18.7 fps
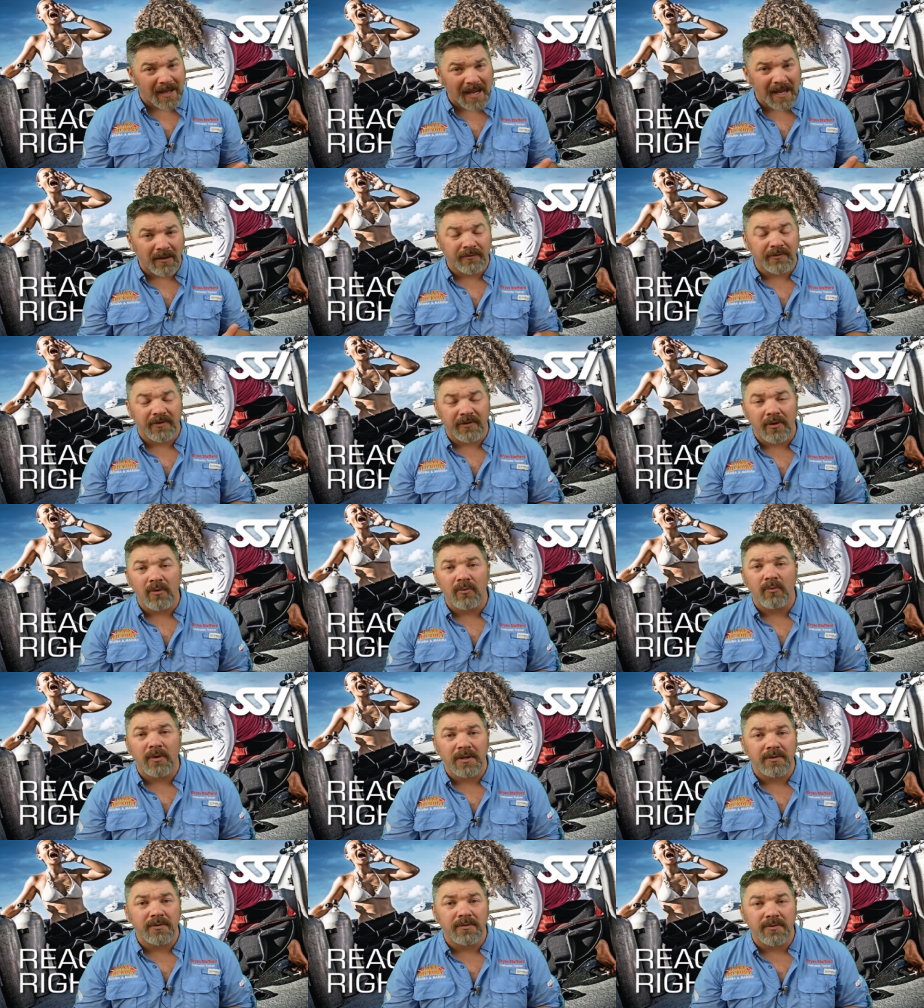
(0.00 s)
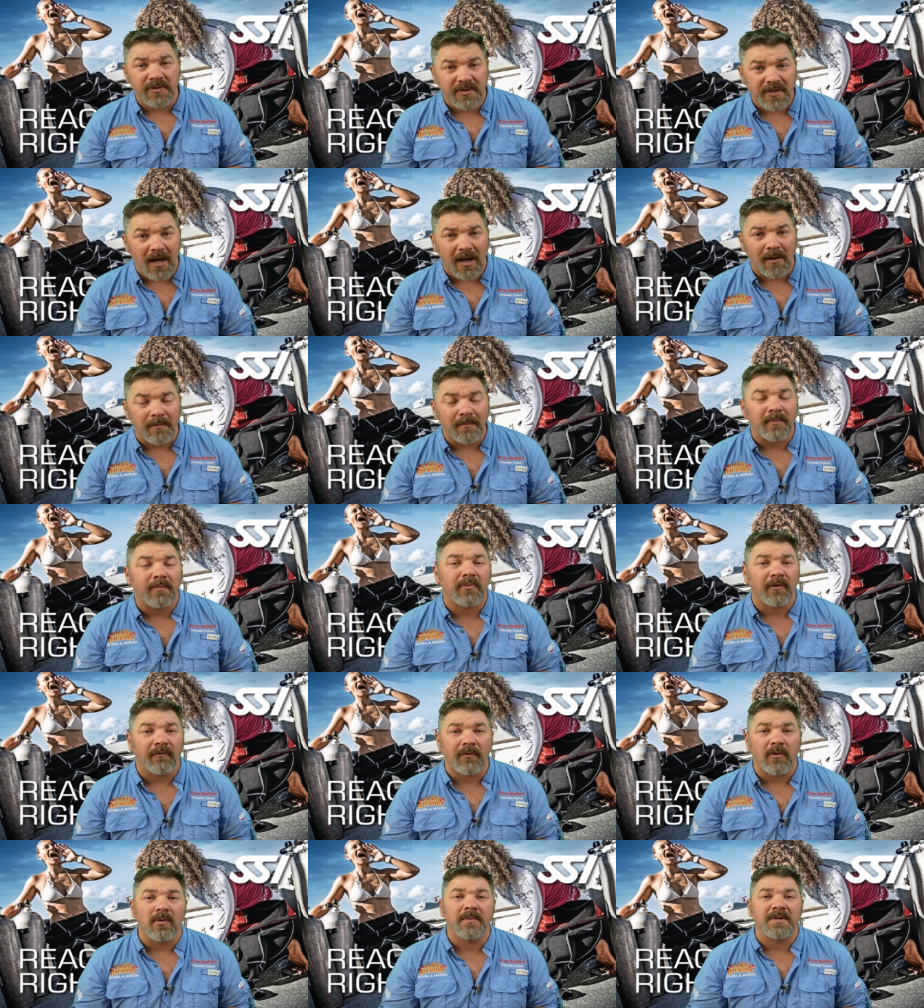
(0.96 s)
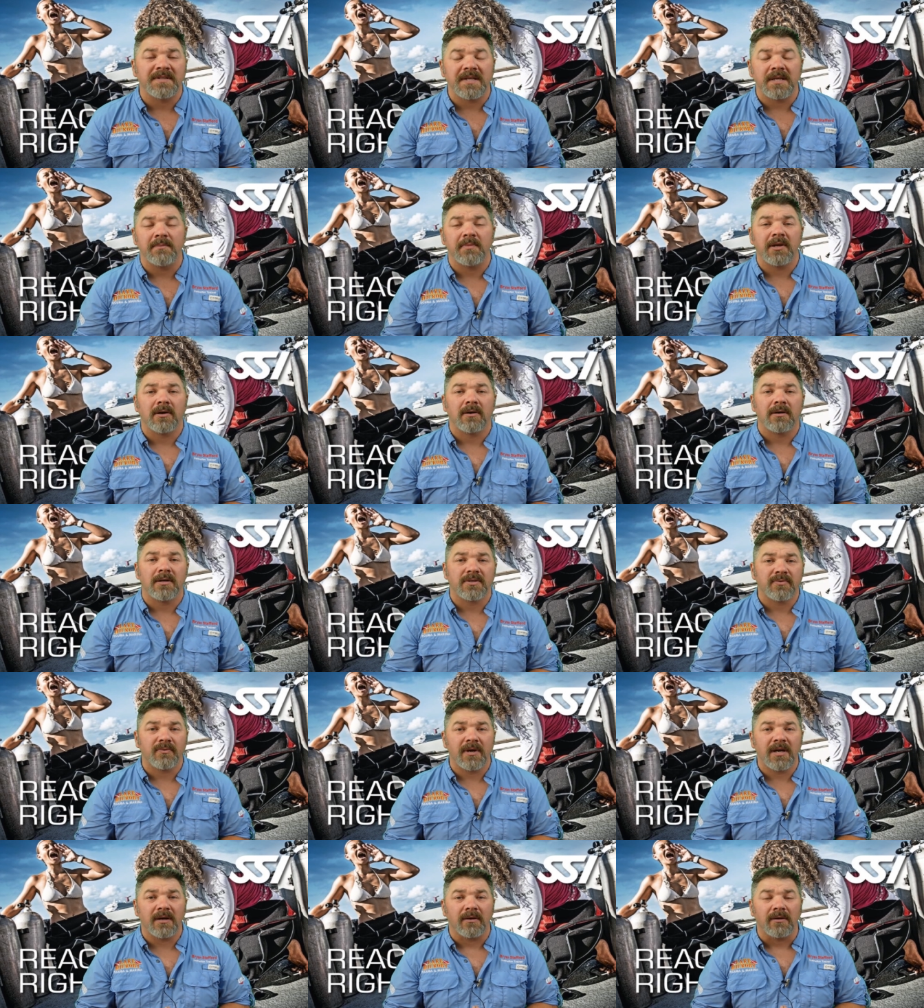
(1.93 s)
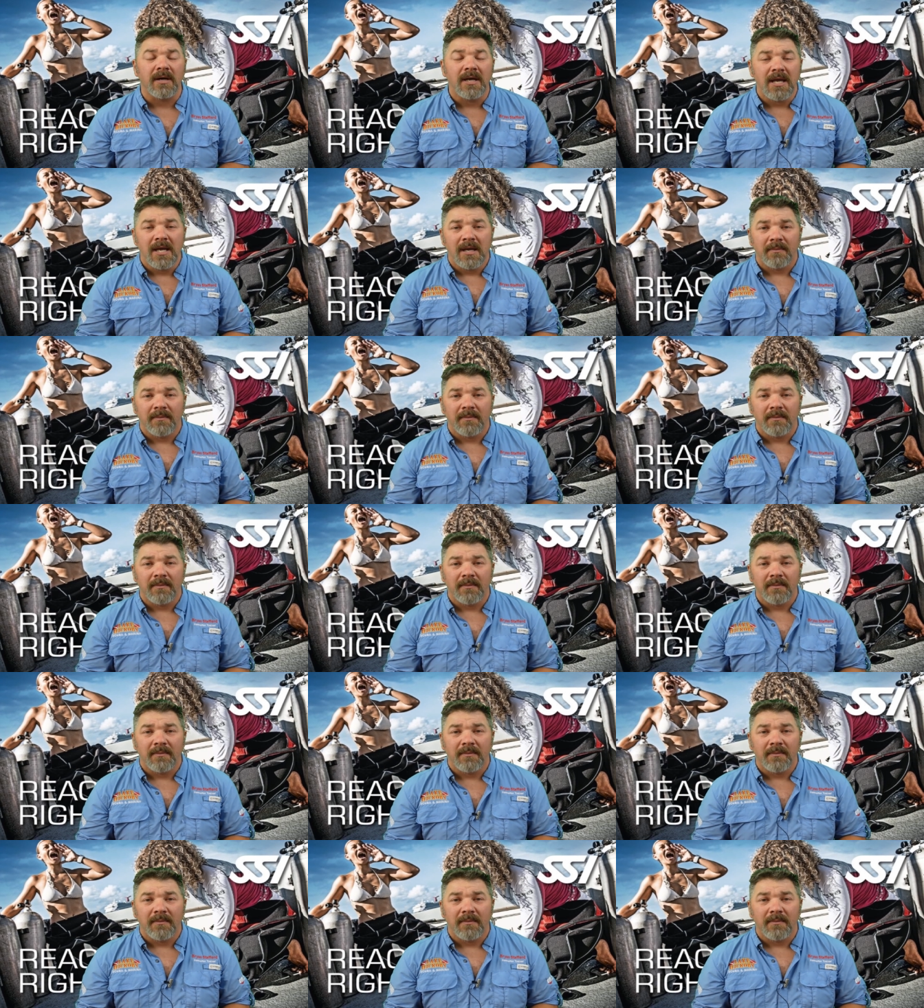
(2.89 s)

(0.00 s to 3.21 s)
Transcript: how to know when to stop performing CPR as well.